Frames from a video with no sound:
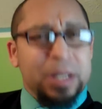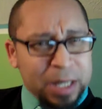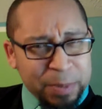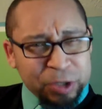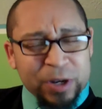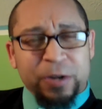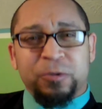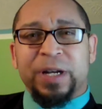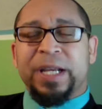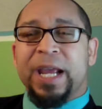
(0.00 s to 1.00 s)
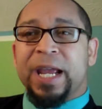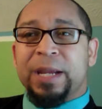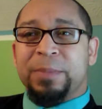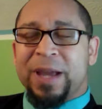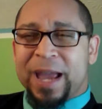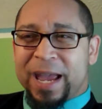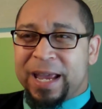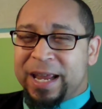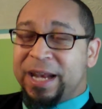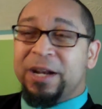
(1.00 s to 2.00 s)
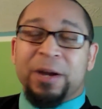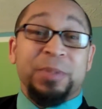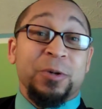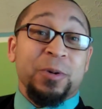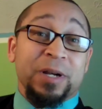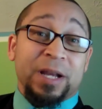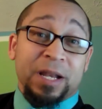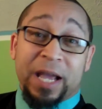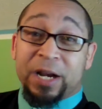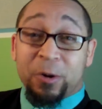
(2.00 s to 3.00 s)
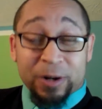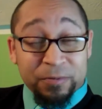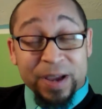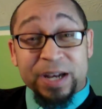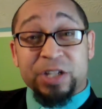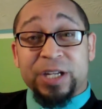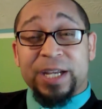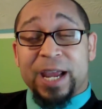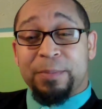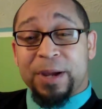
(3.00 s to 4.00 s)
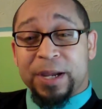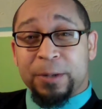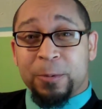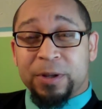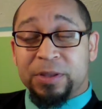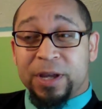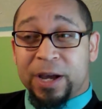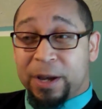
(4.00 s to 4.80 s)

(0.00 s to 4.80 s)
Let me try to run a game, and ended up doing a lighthearted fantasy campaign with